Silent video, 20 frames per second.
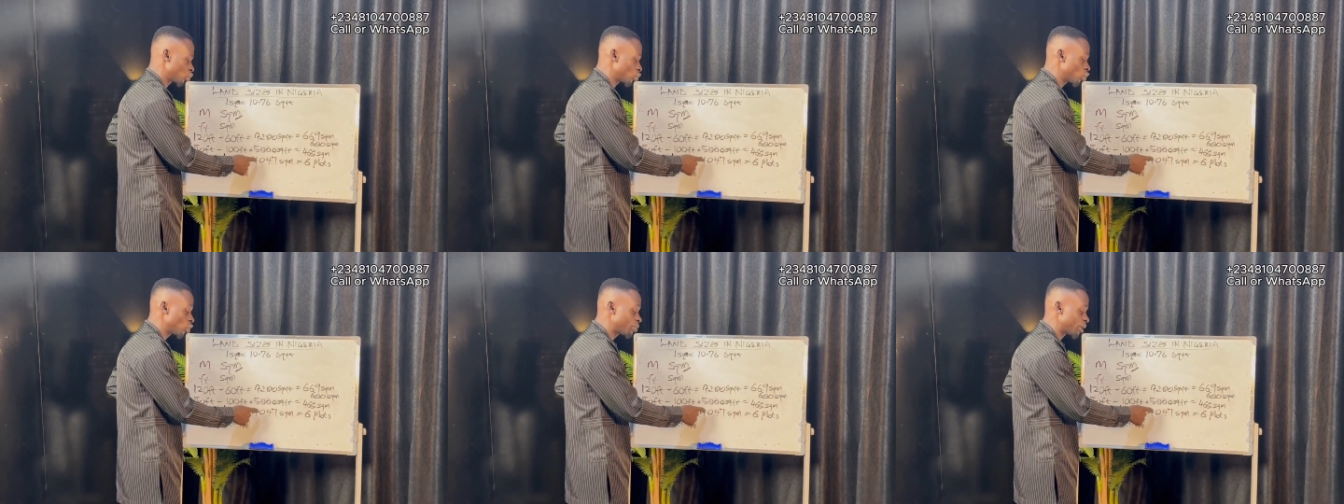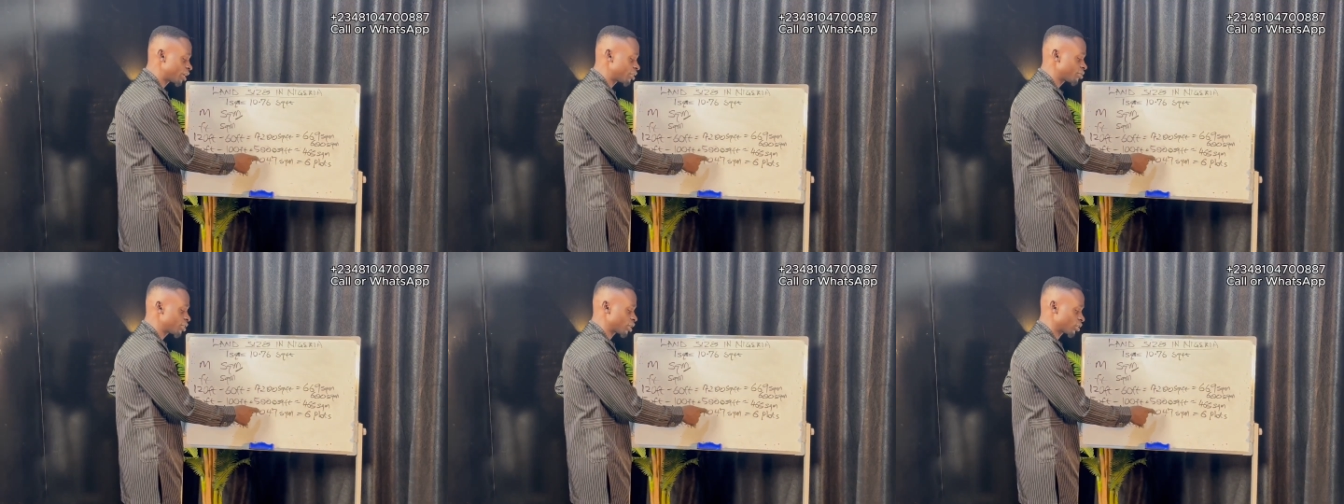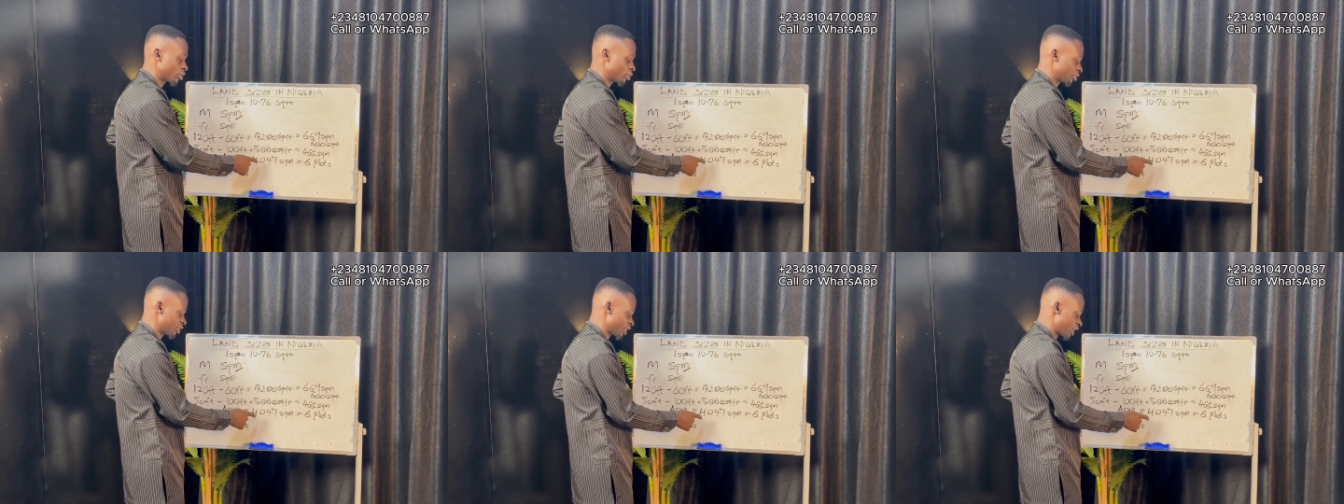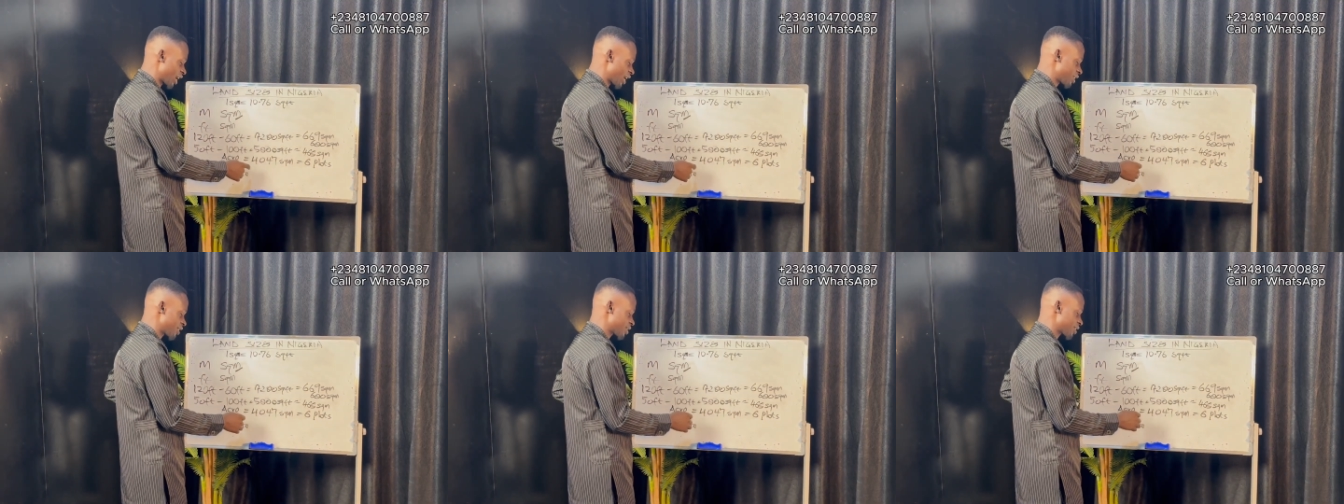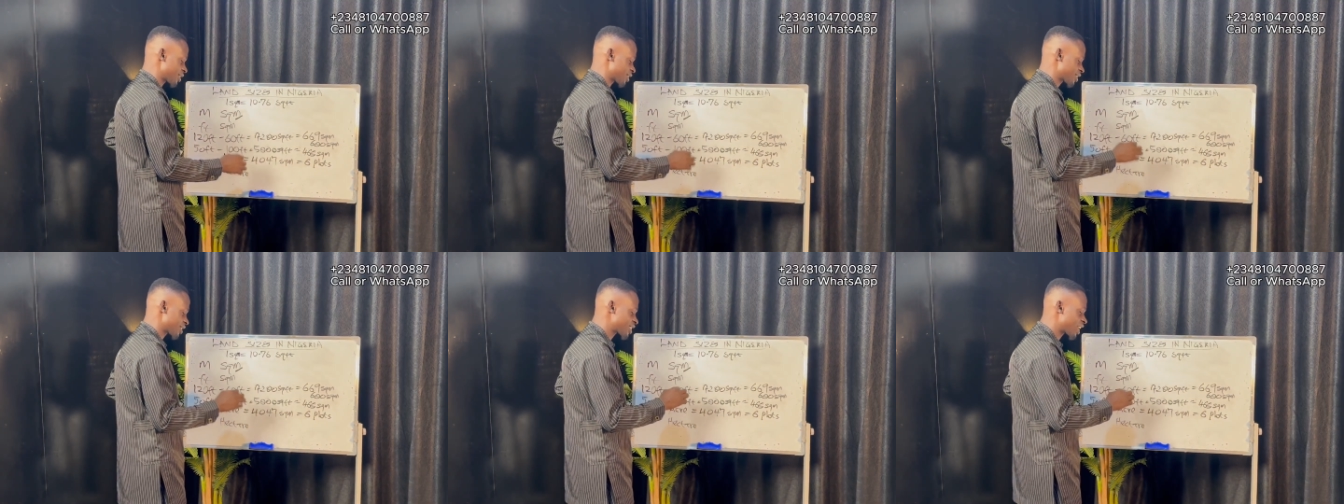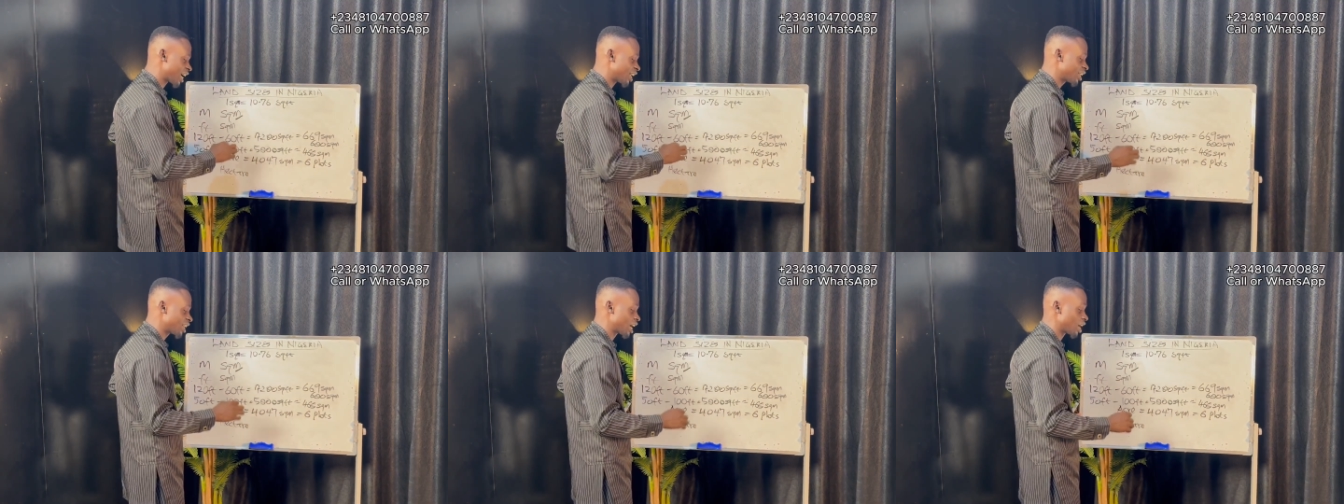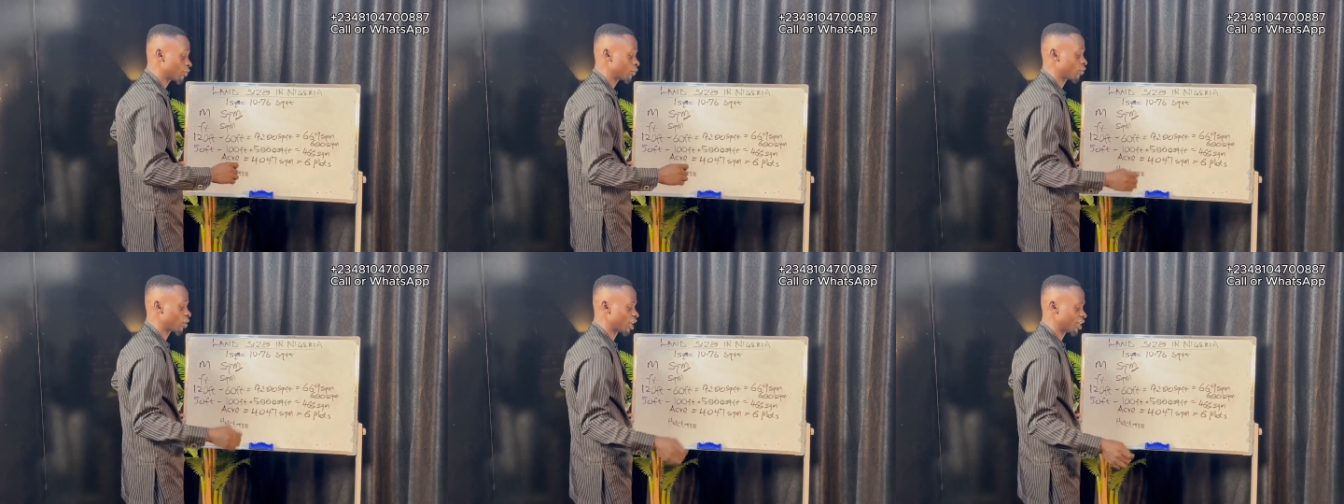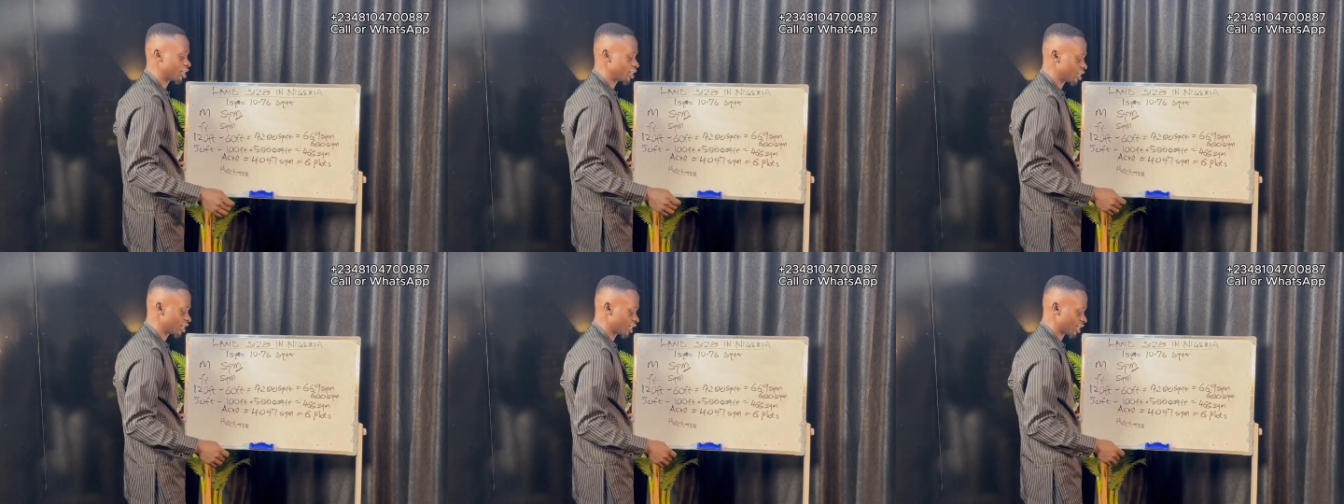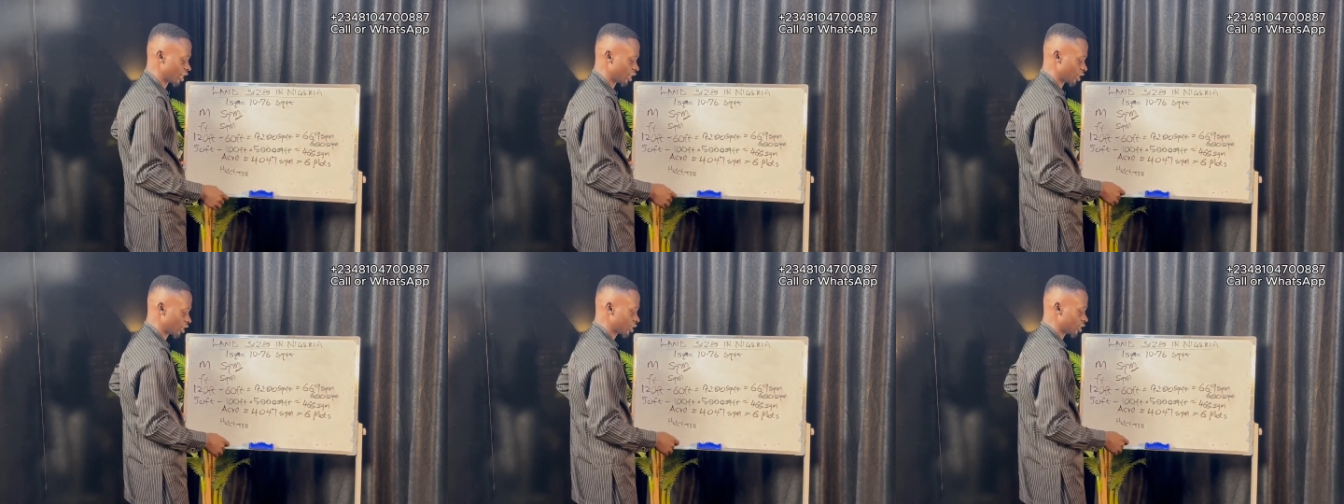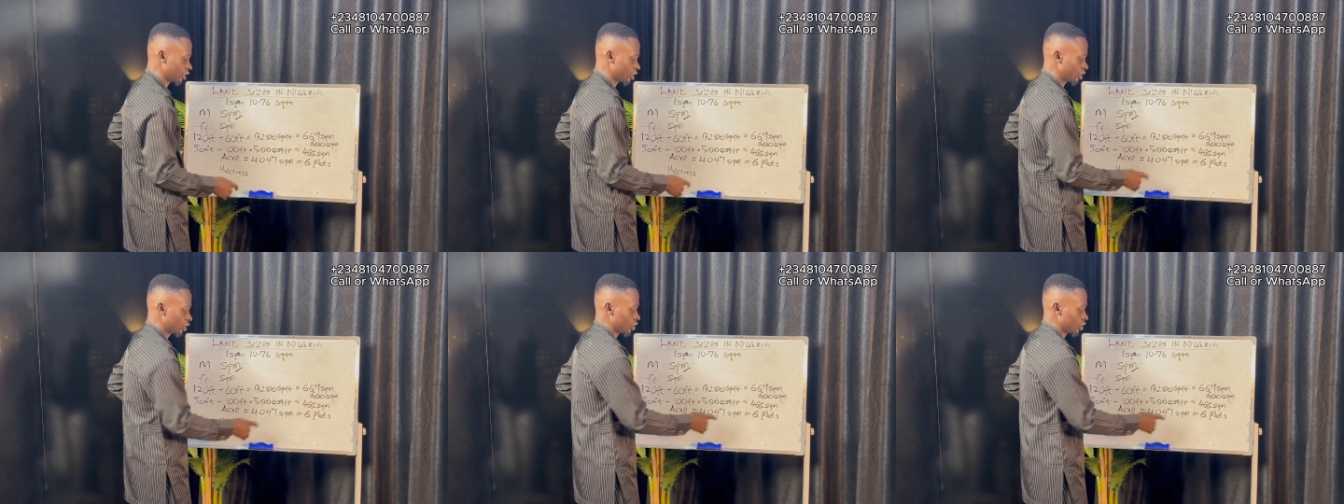globally recognized standard for an acre